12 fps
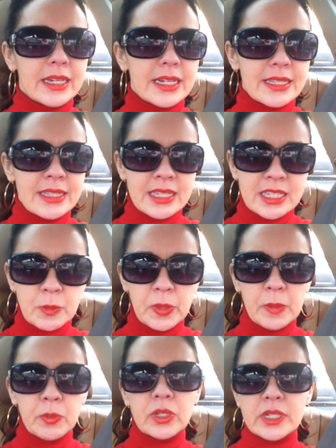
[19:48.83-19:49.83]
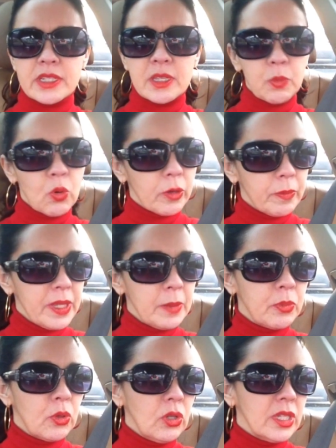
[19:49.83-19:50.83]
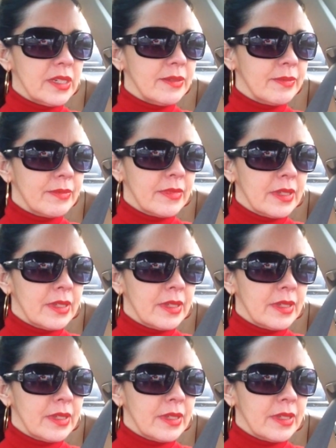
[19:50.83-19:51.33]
assist people and support people and